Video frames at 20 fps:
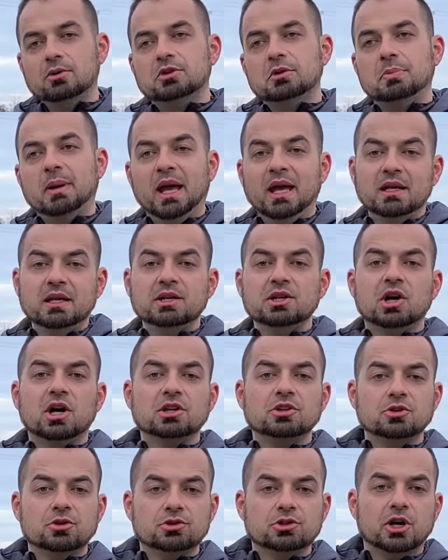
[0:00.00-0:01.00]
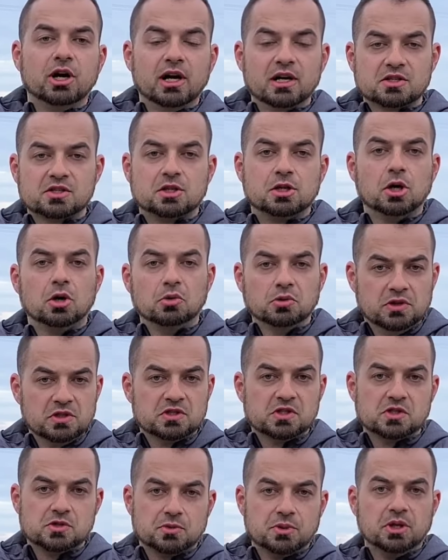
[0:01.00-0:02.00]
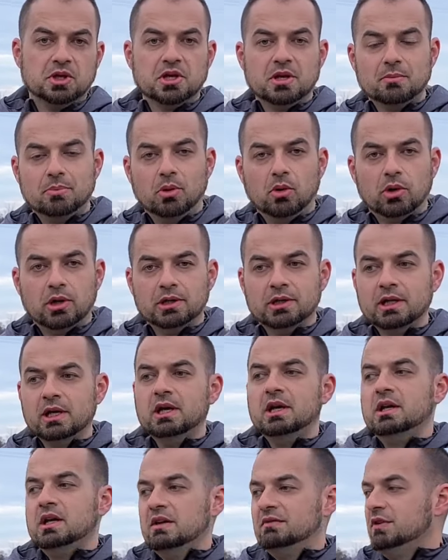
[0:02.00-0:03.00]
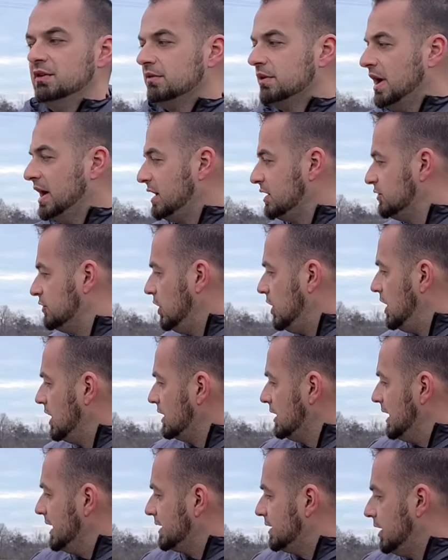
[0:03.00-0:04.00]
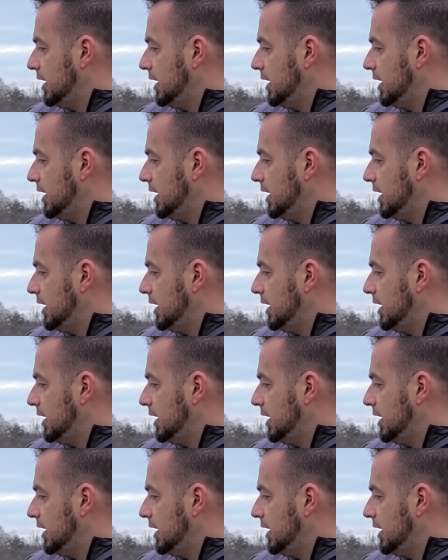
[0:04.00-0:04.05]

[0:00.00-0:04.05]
depending on your dog's coat, this is really important. If you've got a dog like